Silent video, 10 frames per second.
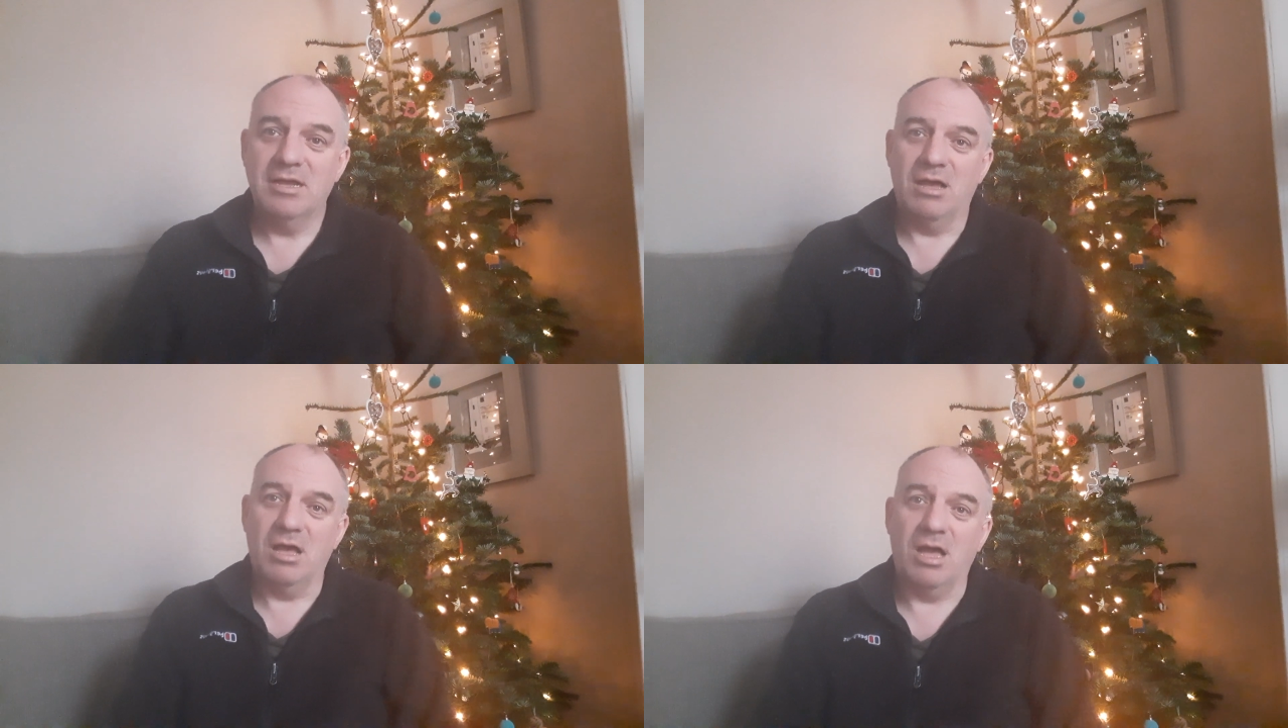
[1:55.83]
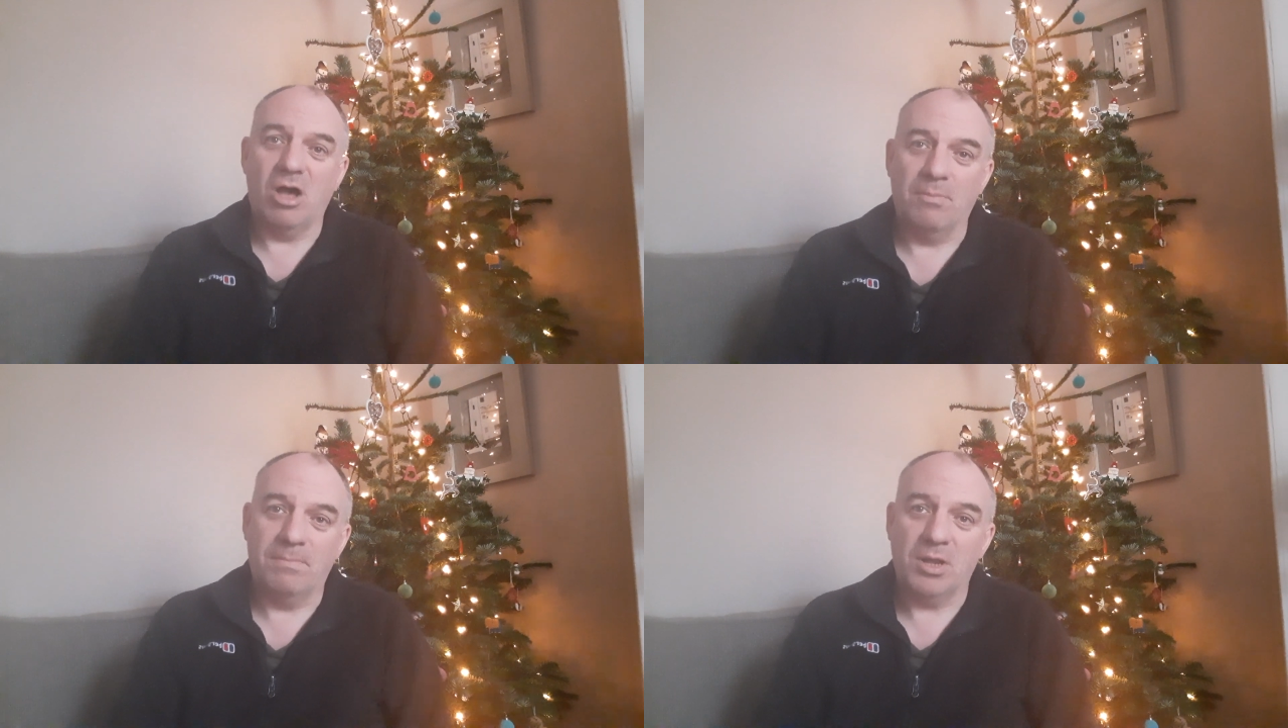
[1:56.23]

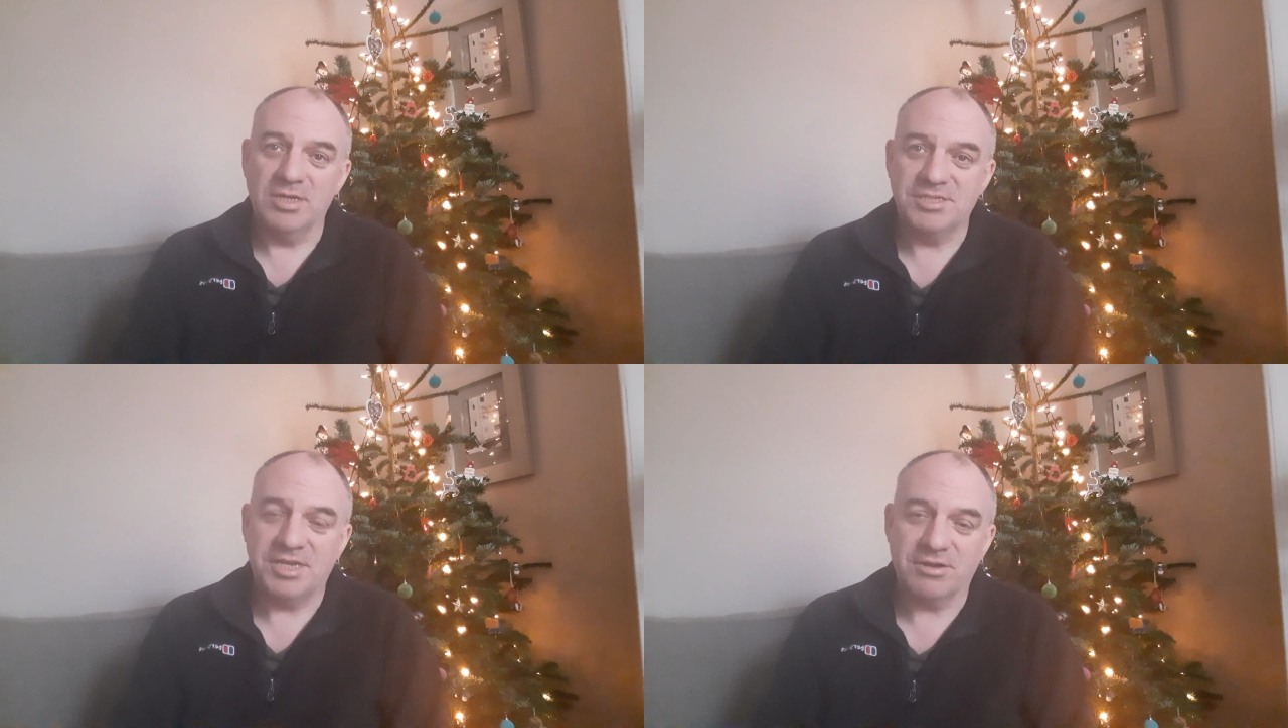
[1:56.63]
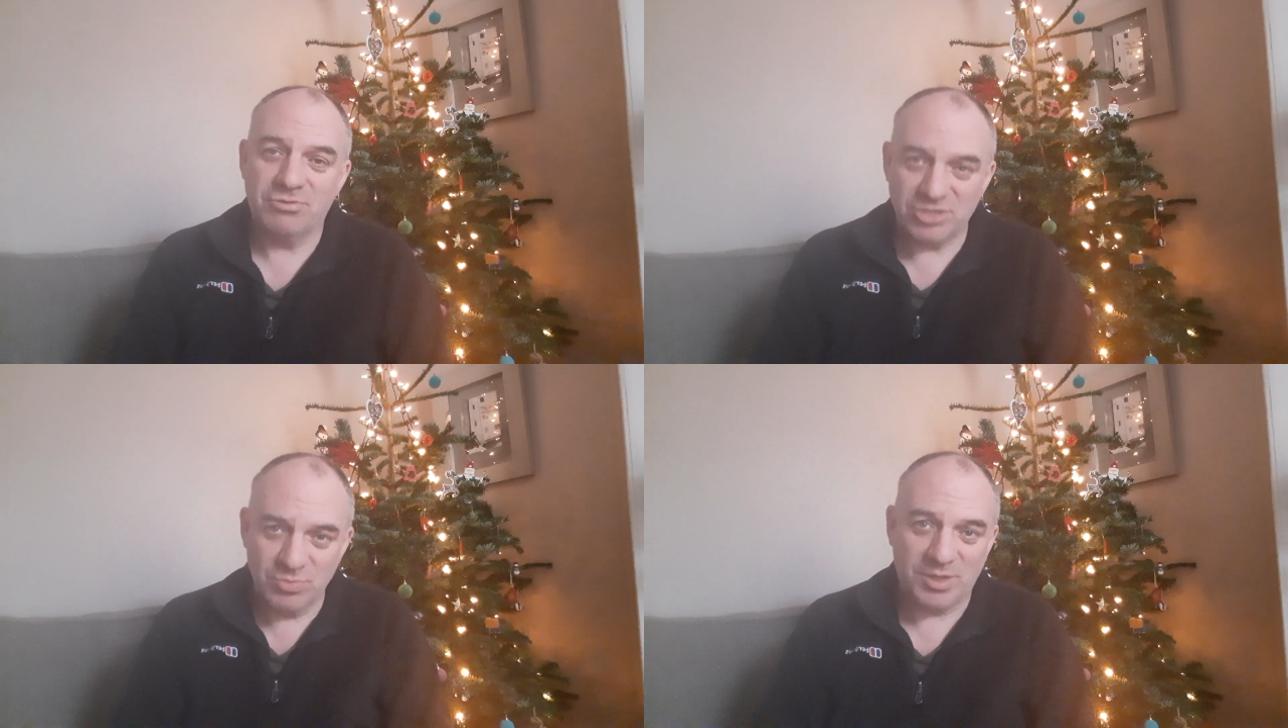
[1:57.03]
on policy
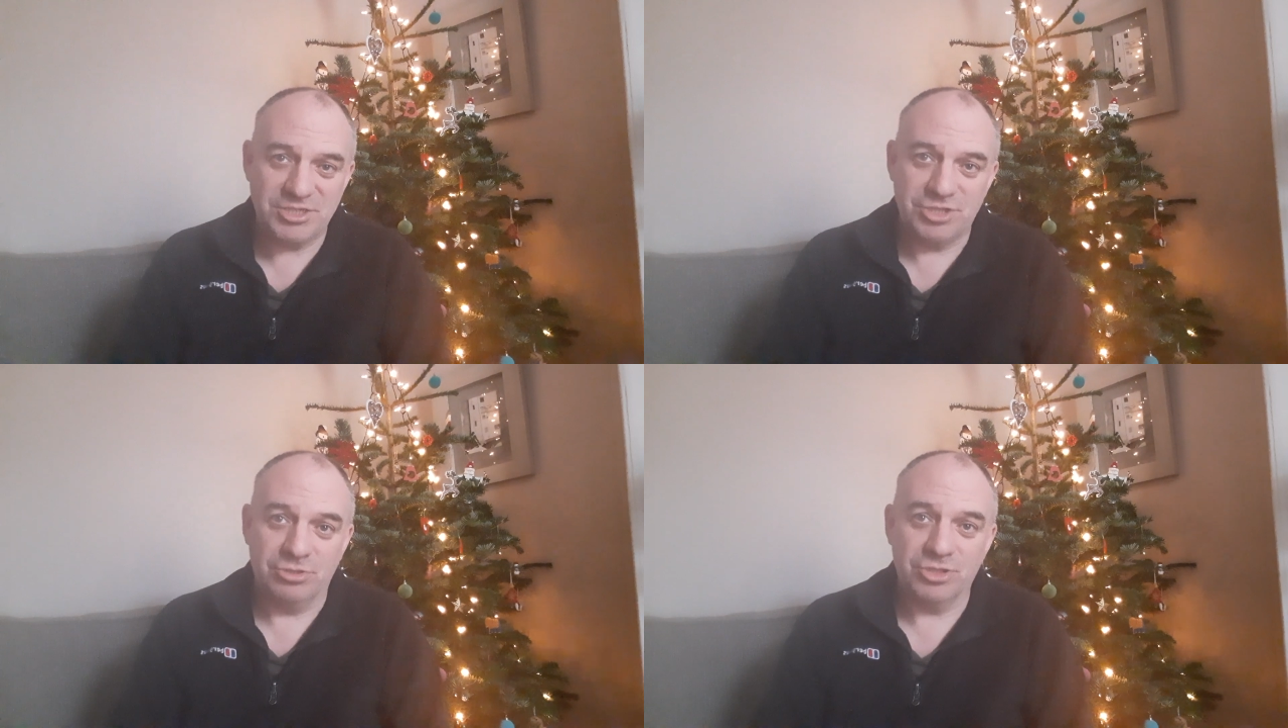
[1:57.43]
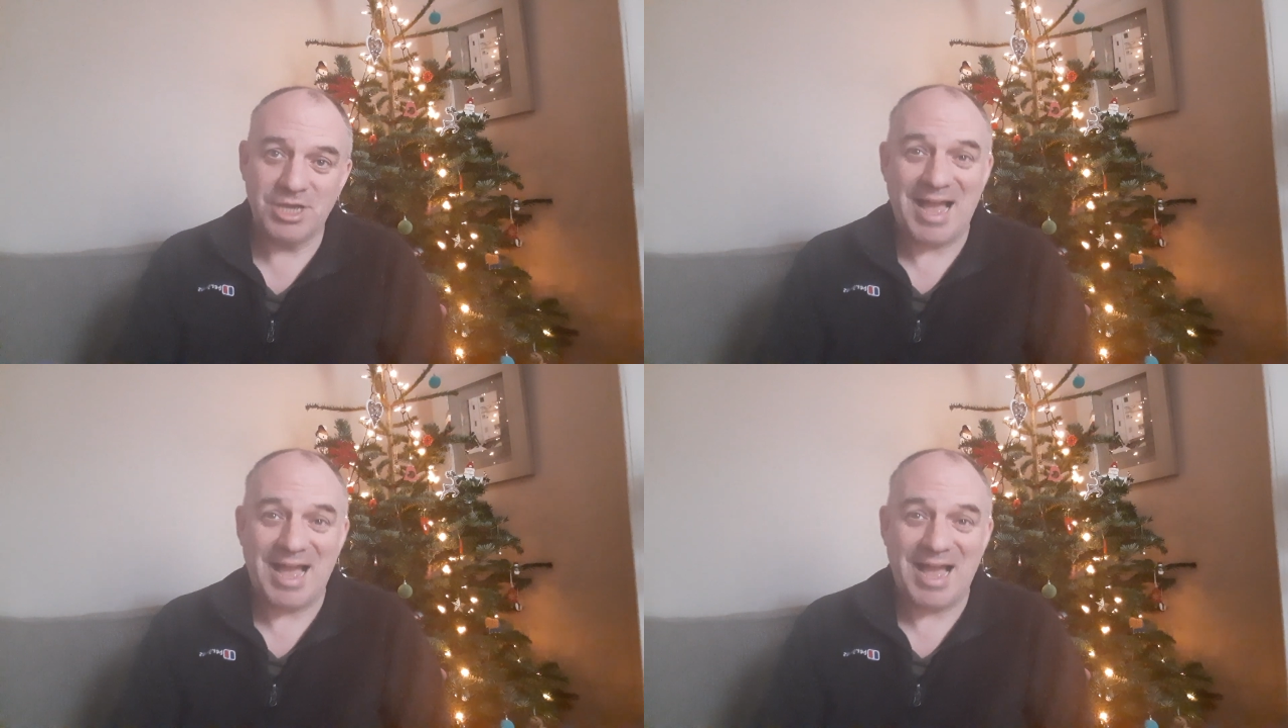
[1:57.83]
across West Yorkshire,